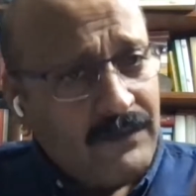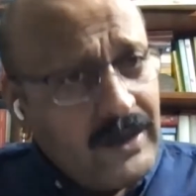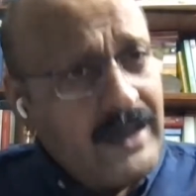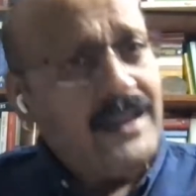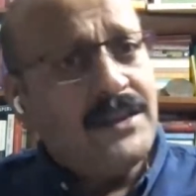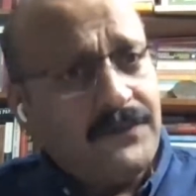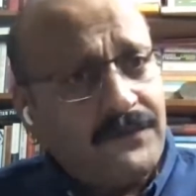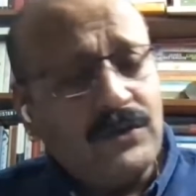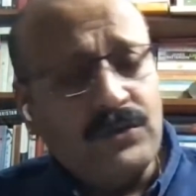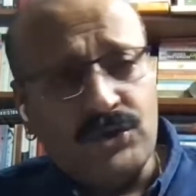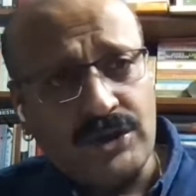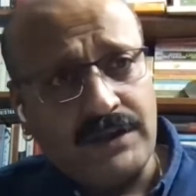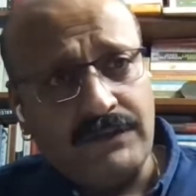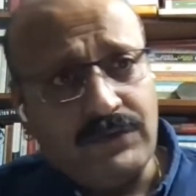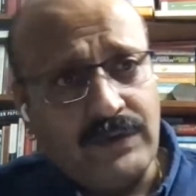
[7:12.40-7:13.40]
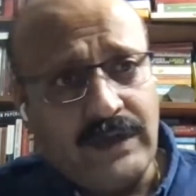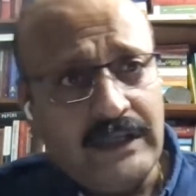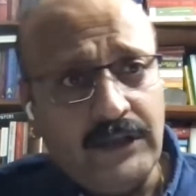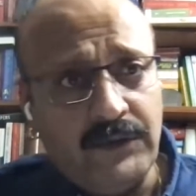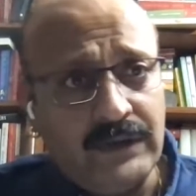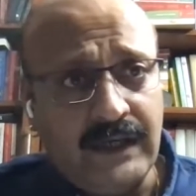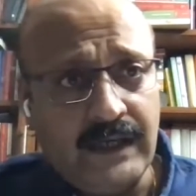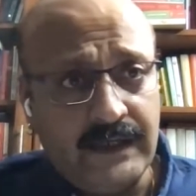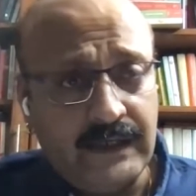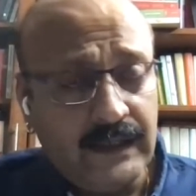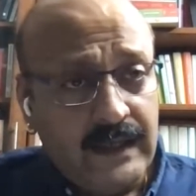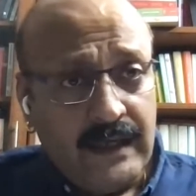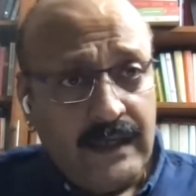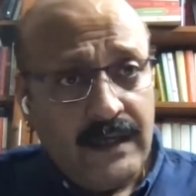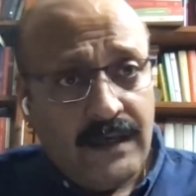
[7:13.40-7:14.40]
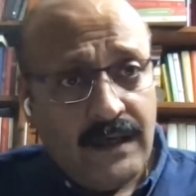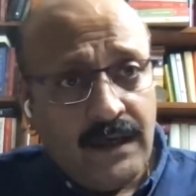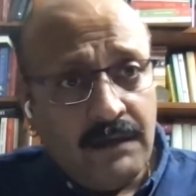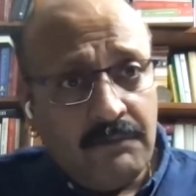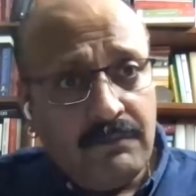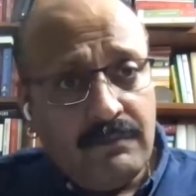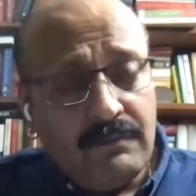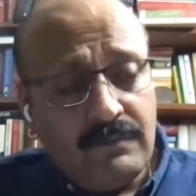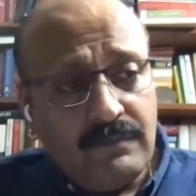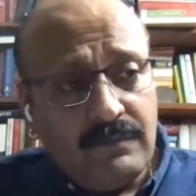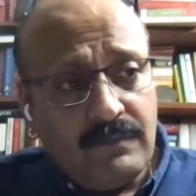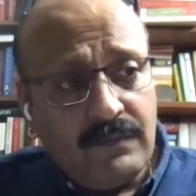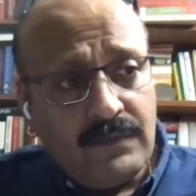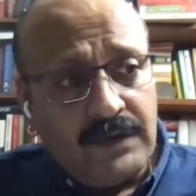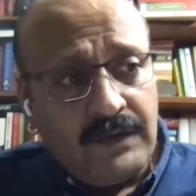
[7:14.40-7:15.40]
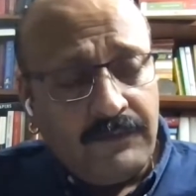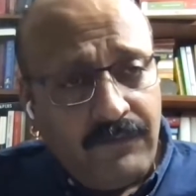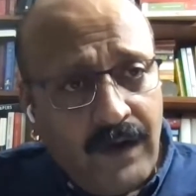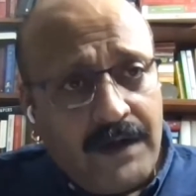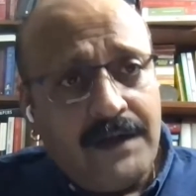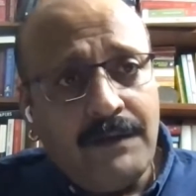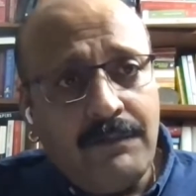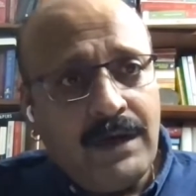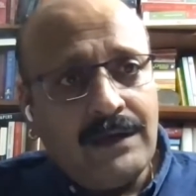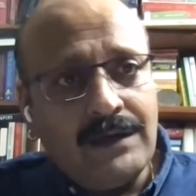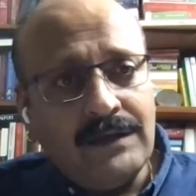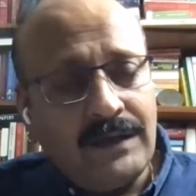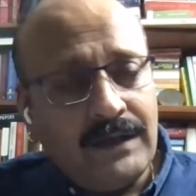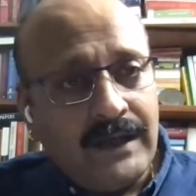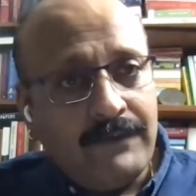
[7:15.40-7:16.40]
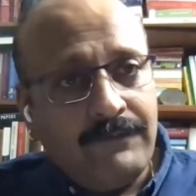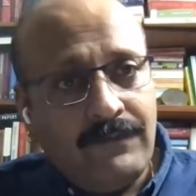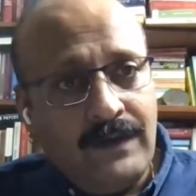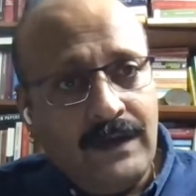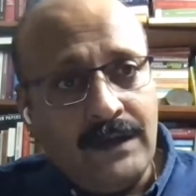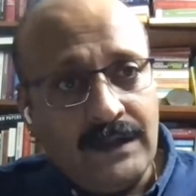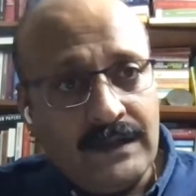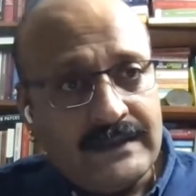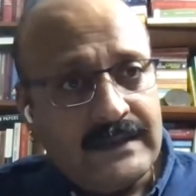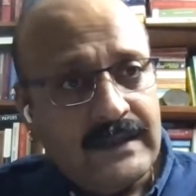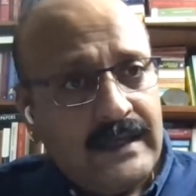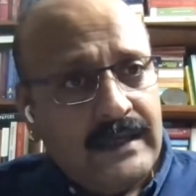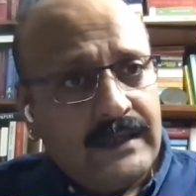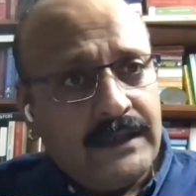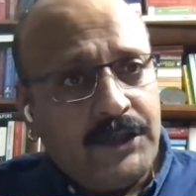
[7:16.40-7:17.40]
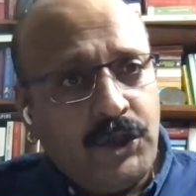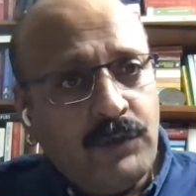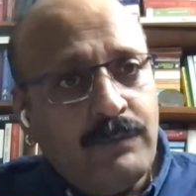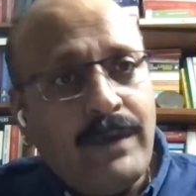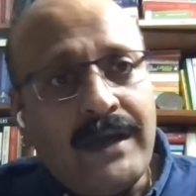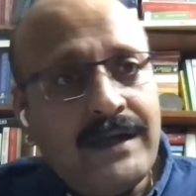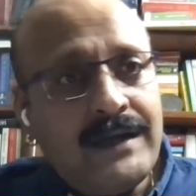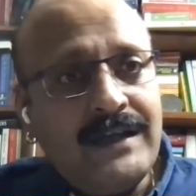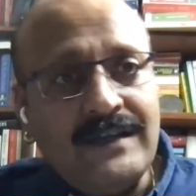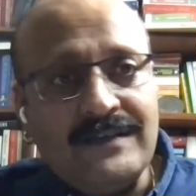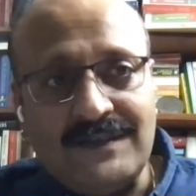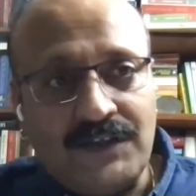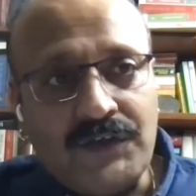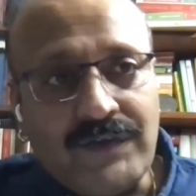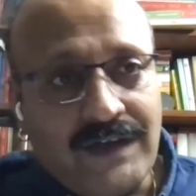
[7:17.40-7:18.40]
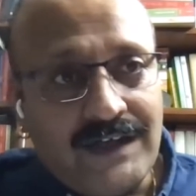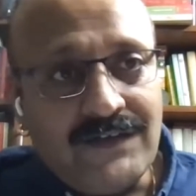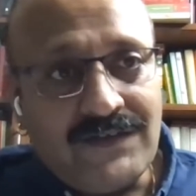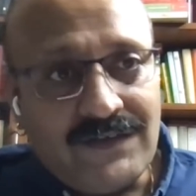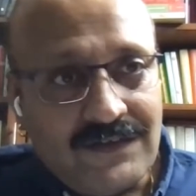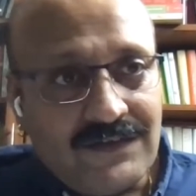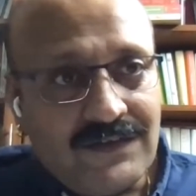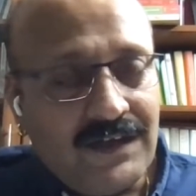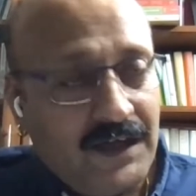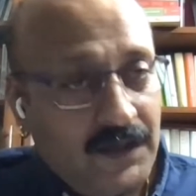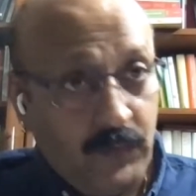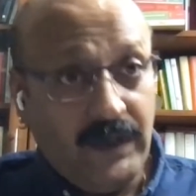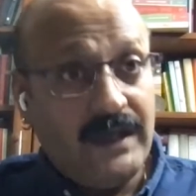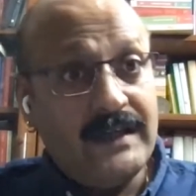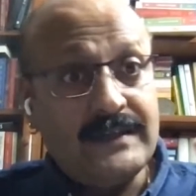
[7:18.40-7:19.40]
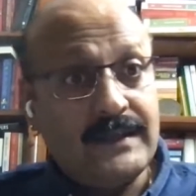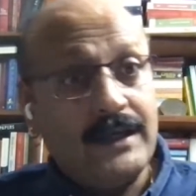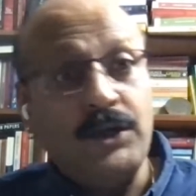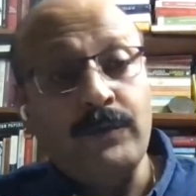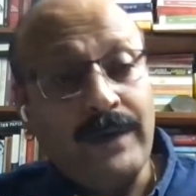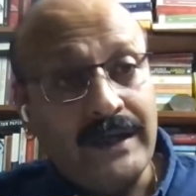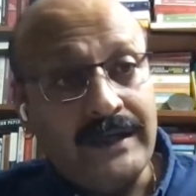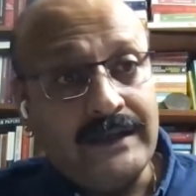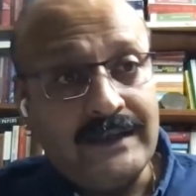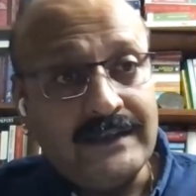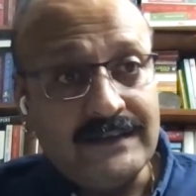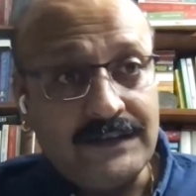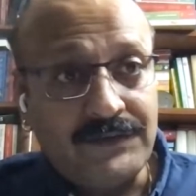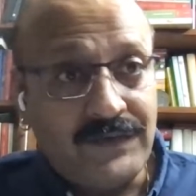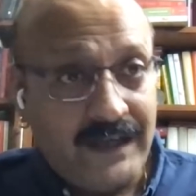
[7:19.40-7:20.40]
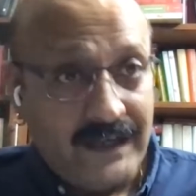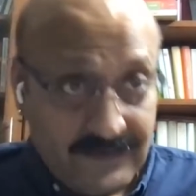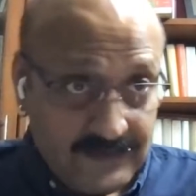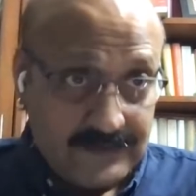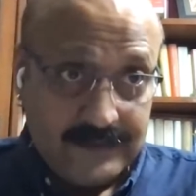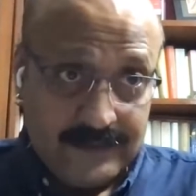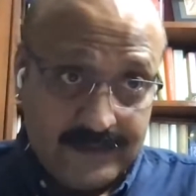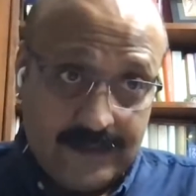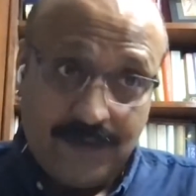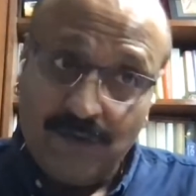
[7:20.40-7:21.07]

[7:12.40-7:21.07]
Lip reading: In the future, if you really look at it, uh, the fundamental thing I feel is that humanity is in crisis. And when I say humanity is in crisis, it is in